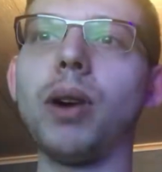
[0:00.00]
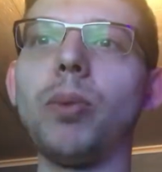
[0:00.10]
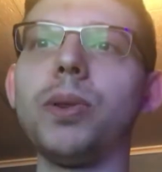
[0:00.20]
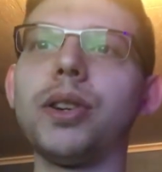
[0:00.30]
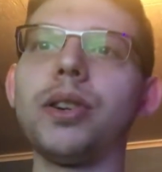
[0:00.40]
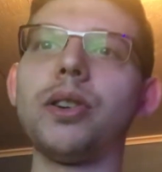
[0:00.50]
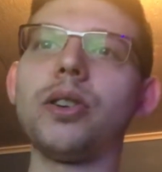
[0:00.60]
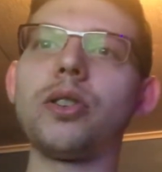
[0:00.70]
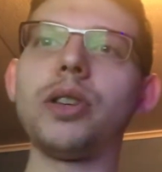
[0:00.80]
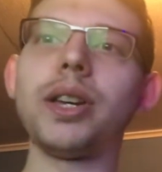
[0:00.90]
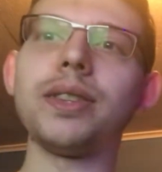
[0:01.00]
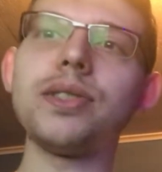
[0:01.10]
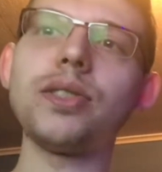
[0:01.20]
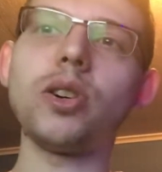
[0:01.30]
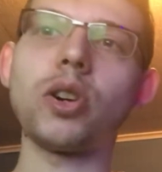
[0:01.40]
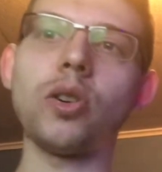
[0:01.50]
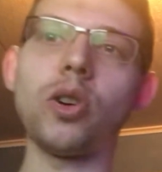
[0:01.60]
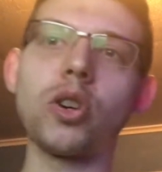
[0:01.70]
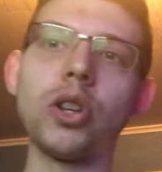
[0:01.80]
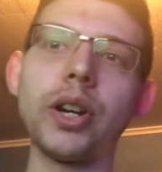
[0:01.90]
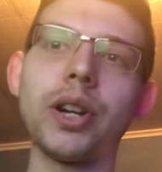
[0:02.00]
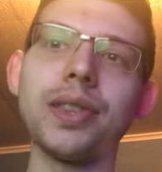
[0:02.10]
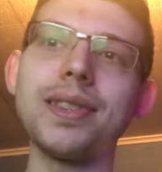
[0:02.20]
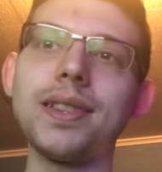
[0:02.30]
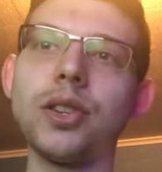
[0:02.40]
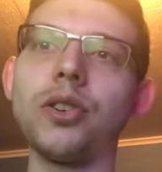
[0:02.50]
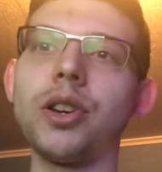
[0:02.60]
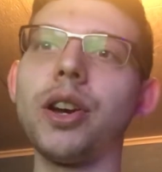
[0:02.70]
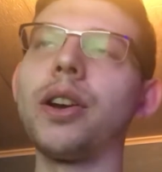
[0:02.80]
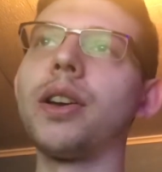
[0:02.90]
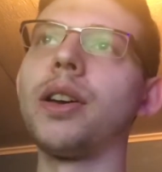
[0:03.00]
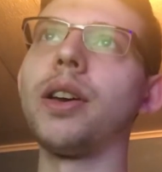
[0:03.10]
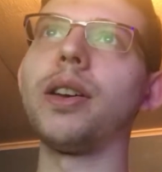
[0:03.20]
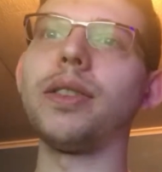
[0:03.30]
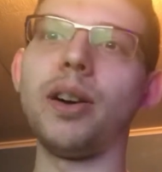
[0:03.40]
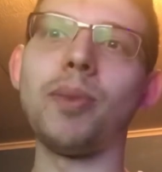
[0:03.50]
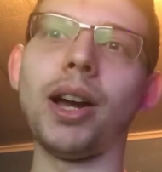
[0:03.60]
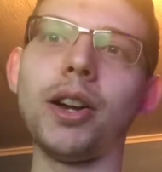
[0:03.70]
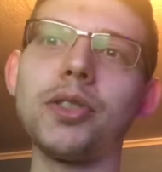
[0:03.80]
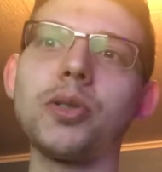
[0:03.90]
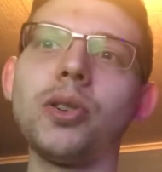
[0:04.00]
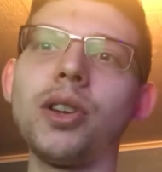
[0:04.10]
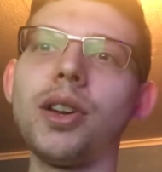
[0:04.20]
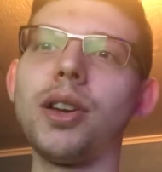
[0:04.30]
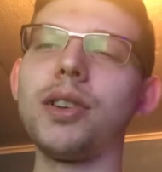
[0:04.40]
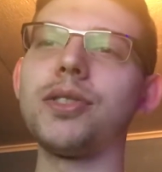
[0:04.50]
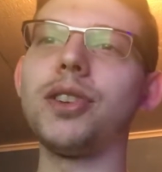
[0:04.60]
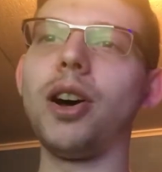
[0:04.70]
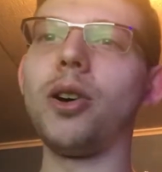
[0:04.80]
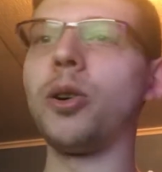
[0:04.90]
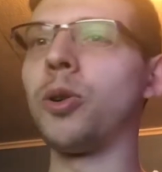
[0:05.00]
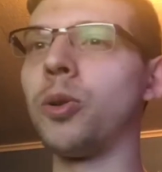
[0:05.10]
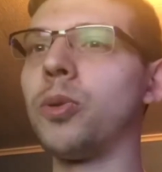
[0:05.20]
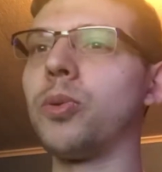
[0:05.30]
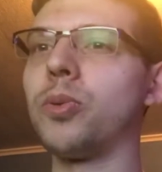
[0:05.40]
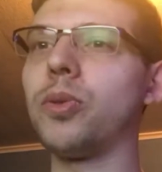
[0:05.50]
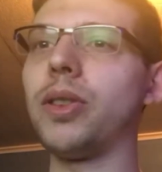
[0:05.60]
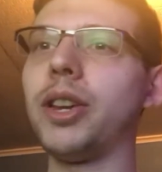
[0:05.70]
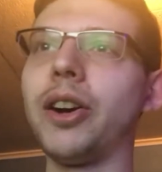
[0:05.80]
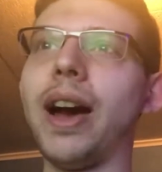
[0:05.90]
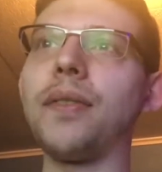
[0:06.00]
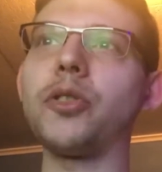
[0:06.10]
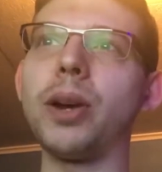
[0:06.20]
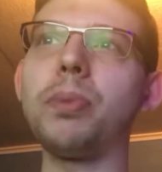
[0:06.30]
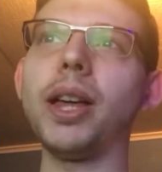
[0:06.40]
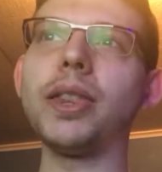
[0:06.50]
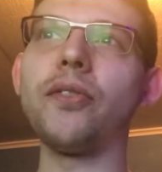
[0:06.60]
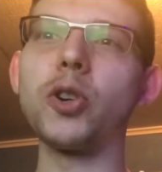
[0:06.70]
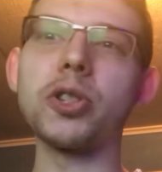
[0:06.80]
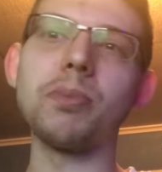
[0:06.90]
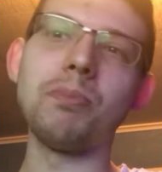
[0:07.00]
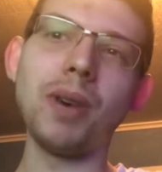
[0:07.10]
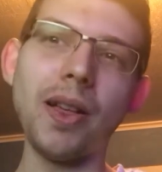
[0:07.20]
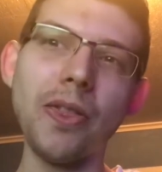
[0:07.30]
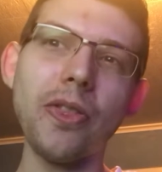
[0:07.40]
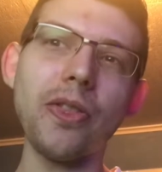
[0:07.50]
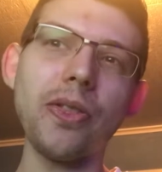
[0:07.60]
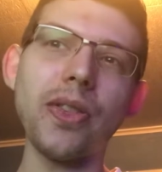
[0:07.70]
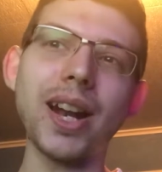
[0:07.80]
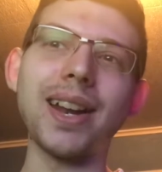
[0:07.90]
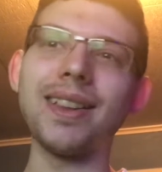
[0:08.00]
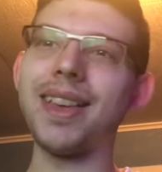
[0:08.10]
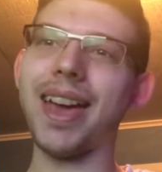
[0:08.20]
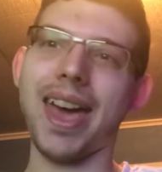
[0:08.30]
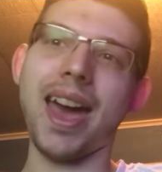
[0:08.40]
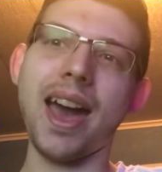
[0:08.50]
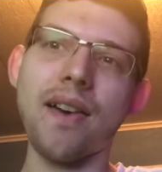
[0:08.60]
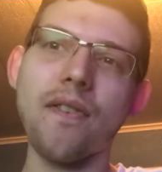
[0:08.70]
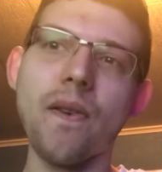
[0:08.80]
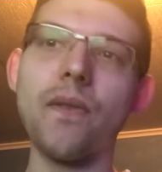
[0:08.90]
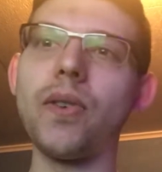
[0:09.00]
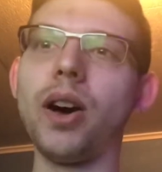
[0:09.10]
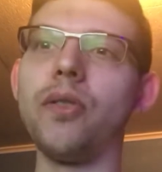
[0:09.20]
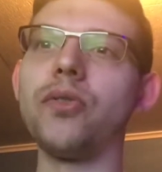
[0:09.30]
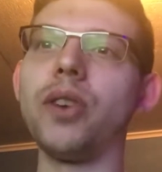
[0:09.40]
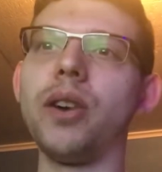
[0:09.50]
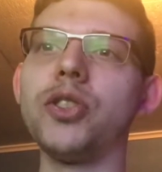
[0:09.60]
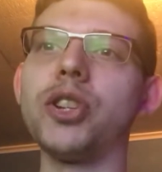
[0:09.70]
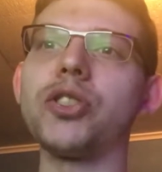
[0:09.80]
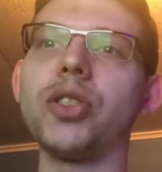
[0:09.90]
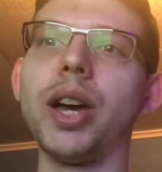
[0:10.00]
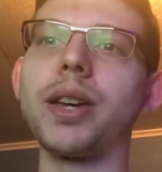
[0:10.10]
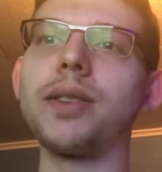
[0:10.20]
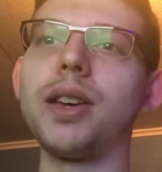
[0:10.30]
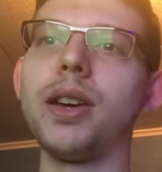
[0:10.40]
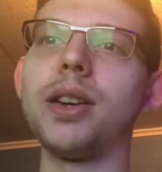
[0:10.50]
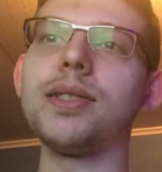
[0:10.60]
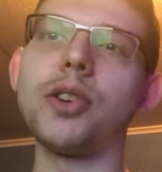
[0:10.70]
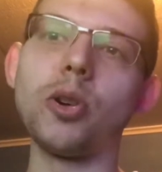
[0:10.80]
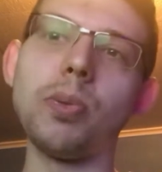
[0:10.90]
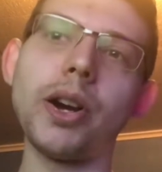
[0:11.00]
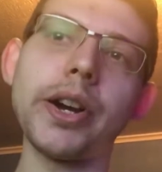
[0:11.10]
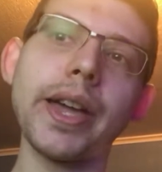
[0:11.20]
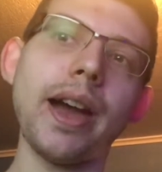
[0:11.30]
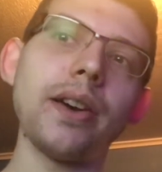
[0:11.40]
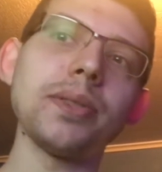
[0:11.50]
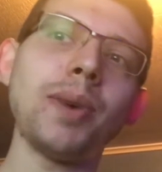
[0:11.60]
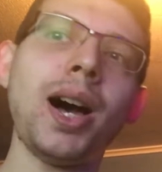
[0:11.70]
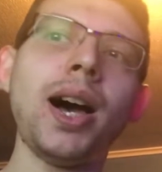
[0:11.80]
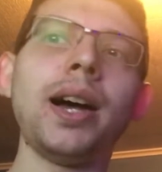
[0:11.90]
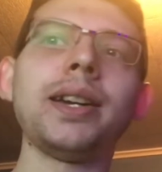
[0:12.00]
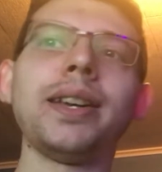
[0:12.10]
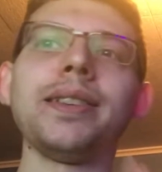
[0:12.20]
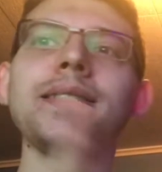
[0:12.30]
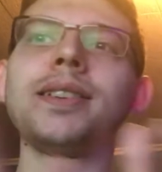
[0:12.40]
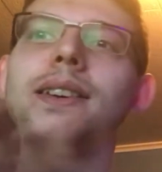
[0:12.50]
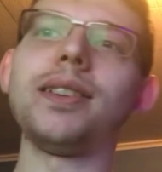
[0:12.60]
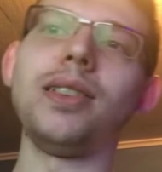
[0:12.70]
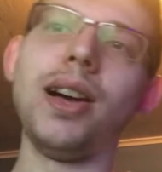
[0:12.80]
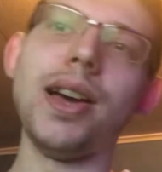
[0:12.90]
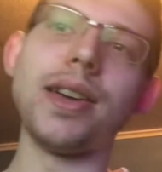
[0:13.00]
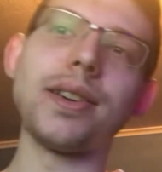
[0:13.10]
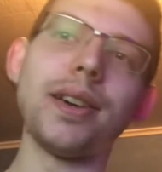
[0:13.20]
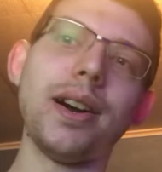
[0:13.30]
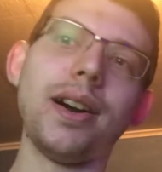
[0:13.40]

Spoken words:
probably early on in the senior year of my high school. So, after I played the first month and a half of just like single player Garry's Mod and like